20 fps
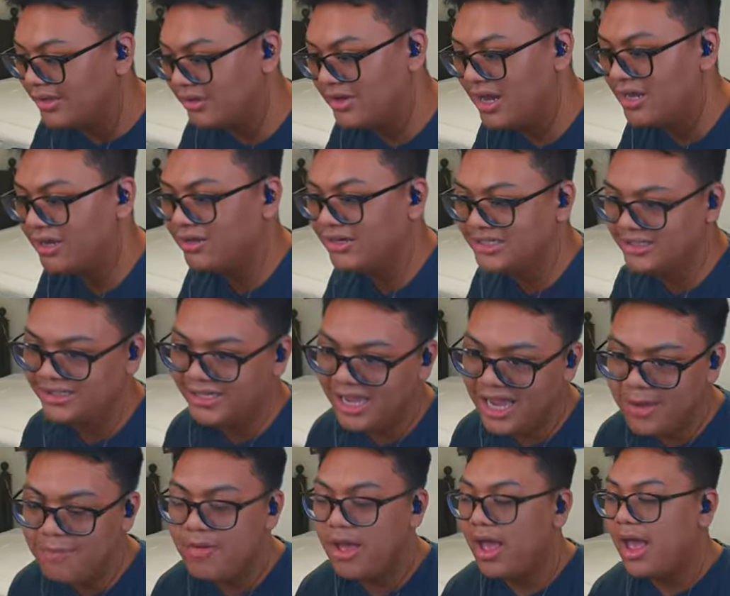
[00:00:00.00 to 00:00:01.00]
they're not good at the
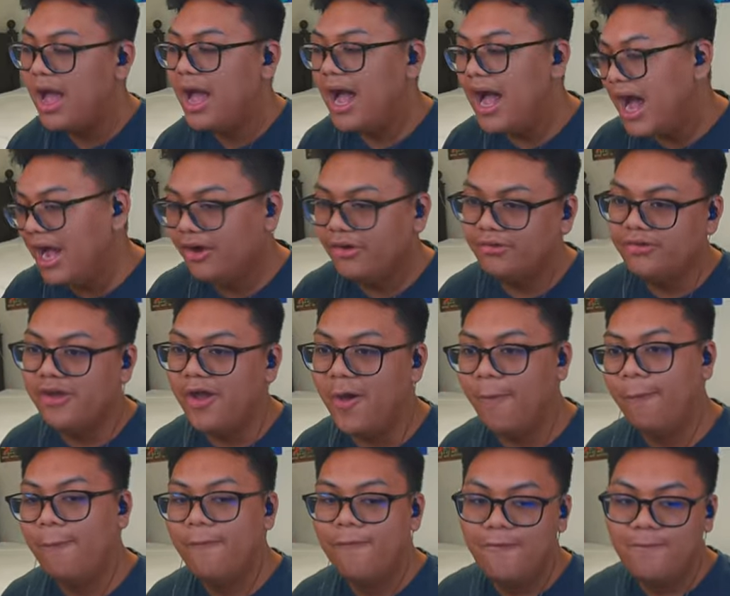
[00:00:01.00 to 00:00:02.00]
game. I don't
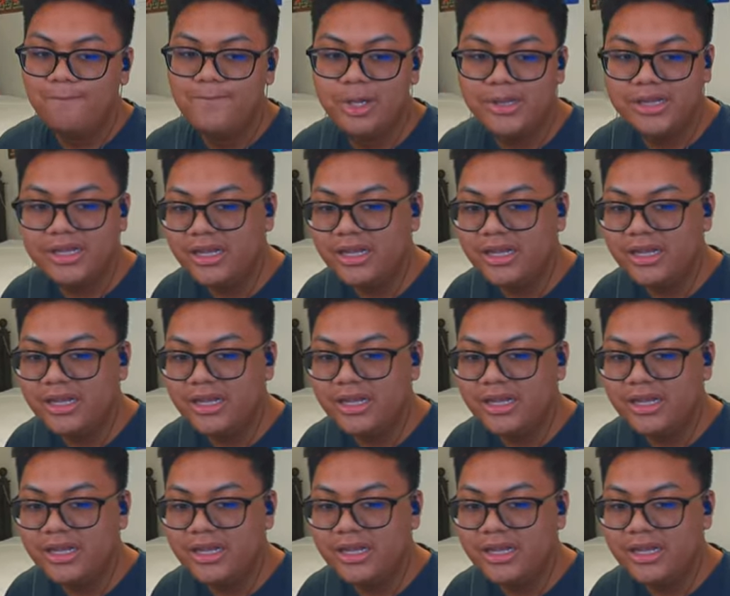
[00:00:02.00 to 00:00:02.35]
know. But